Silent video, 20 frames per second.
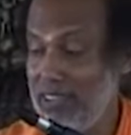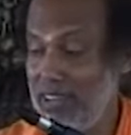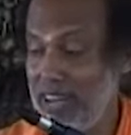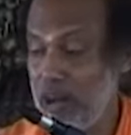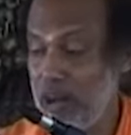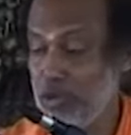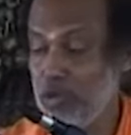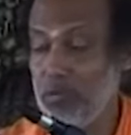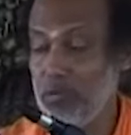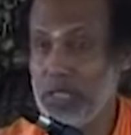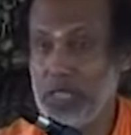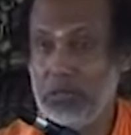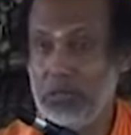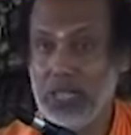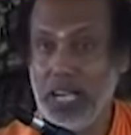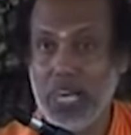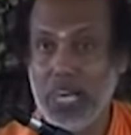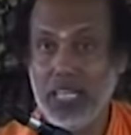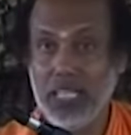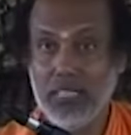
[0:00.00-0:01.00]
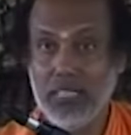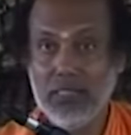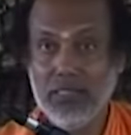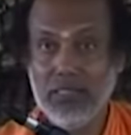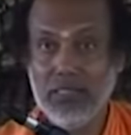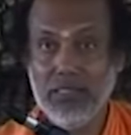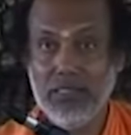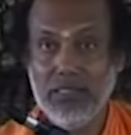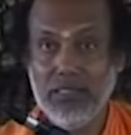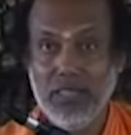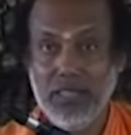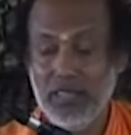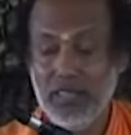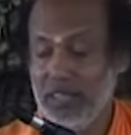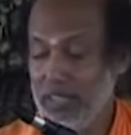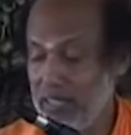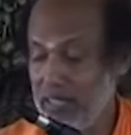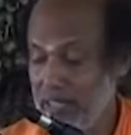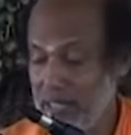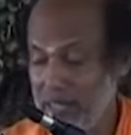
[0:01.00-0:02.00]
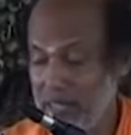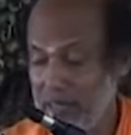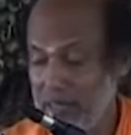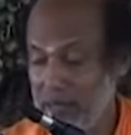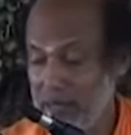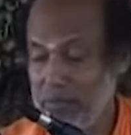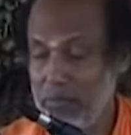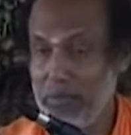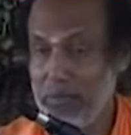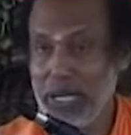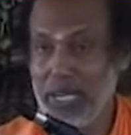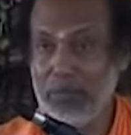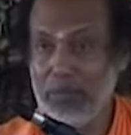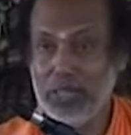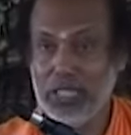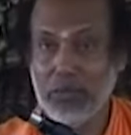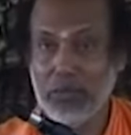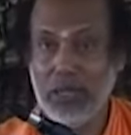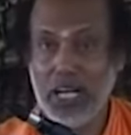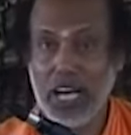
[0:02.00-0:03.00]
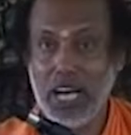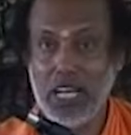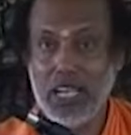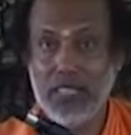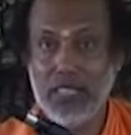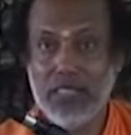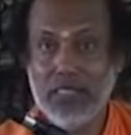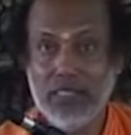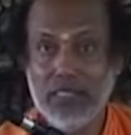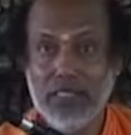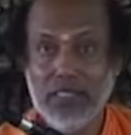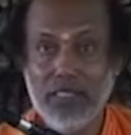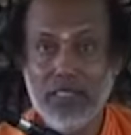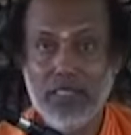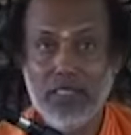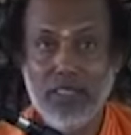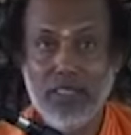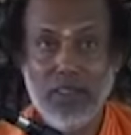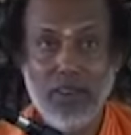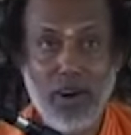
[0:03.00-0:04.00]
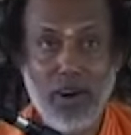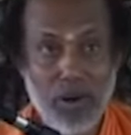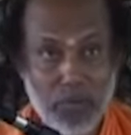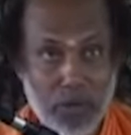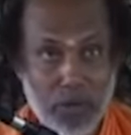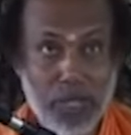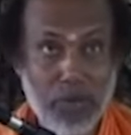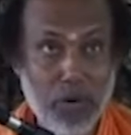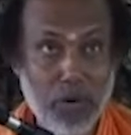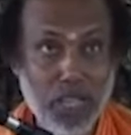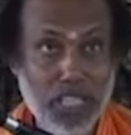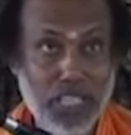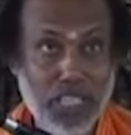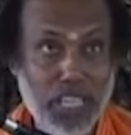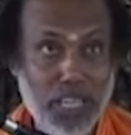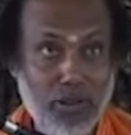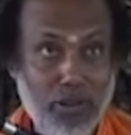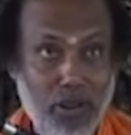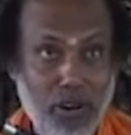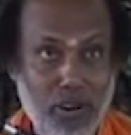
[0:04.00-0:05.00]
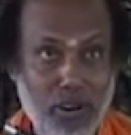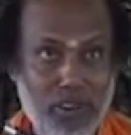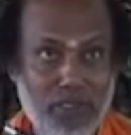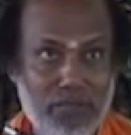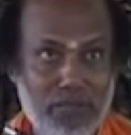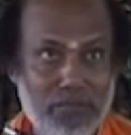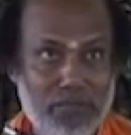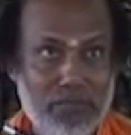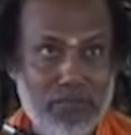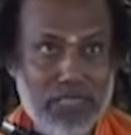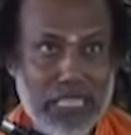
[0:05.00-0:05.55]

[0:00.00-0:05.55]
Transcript: House must be nice, bed must be nice, all for the body's sake, no?